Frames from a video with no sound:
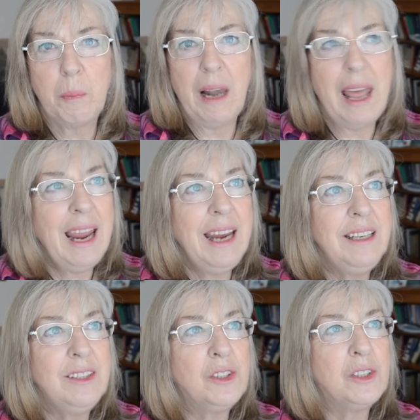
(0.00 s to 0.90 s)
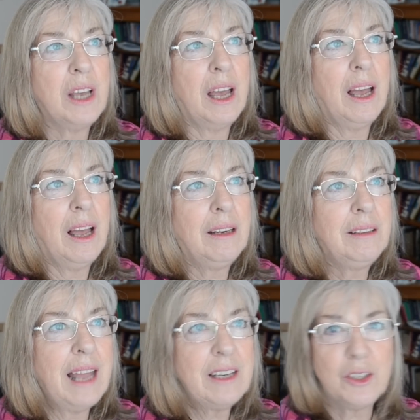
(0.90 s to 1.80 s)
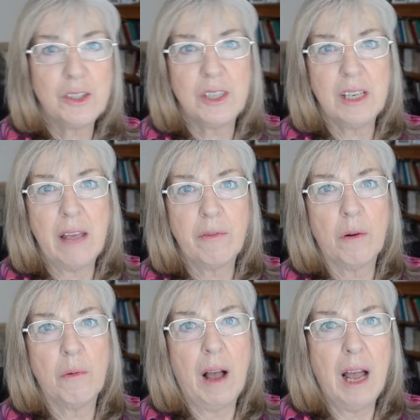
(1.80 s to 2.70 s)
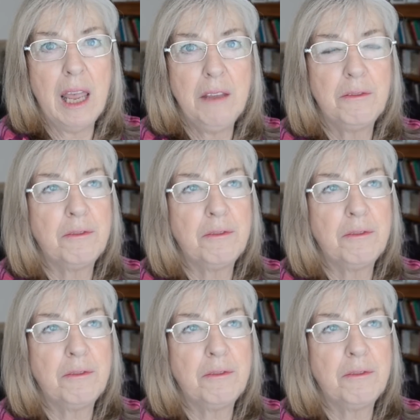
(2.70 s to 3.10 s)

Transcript: planes, letters that never arrive,